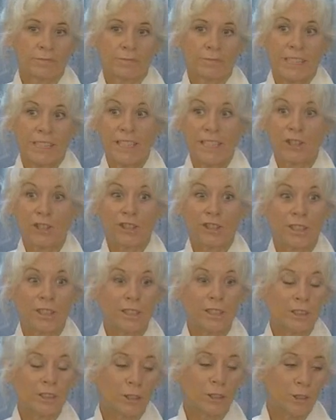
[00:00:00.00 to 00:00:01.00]

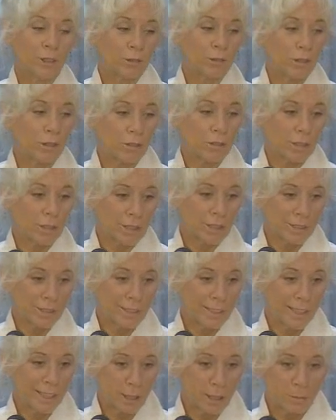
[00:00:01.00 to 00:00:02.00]
engineered
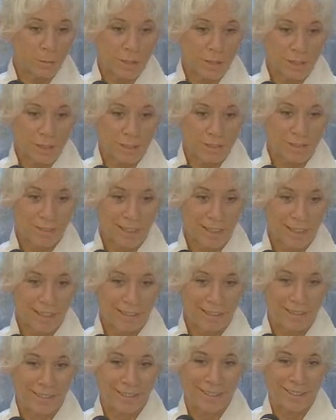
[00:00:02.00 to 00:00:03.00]
controlling element of
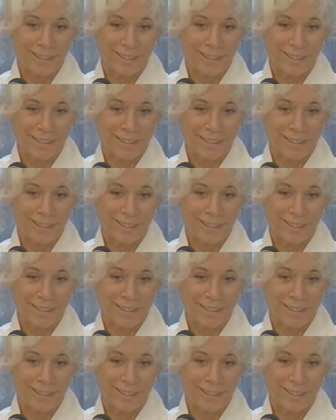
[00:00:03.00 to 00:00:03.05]
life.